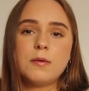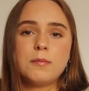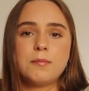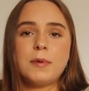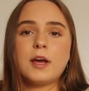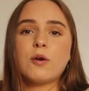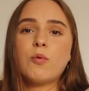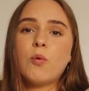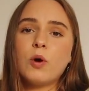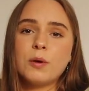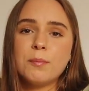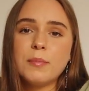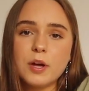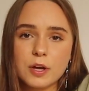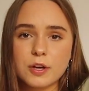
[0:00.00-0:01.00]
make
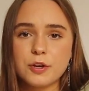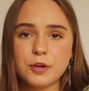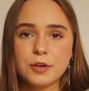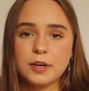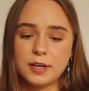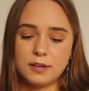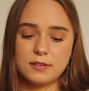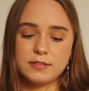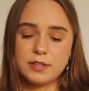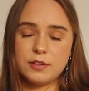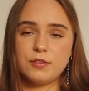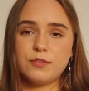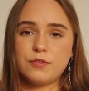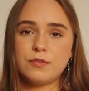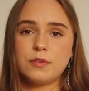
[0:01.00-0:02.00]
one big cookie instead
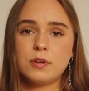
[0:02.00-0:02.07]
of